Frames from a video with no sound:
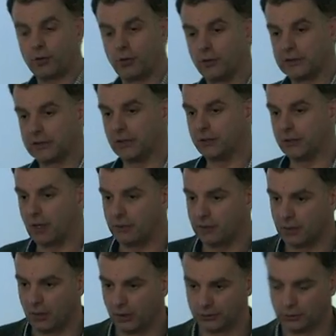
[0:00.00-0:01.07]
currently
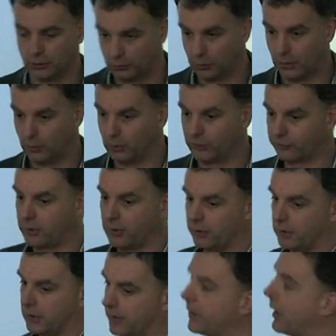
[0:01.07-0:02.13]
going on, or what was
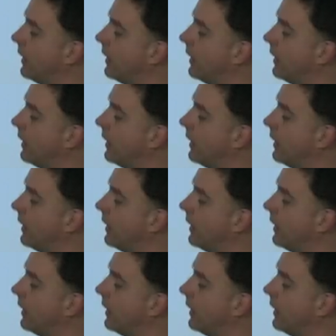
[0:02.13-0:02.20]
currently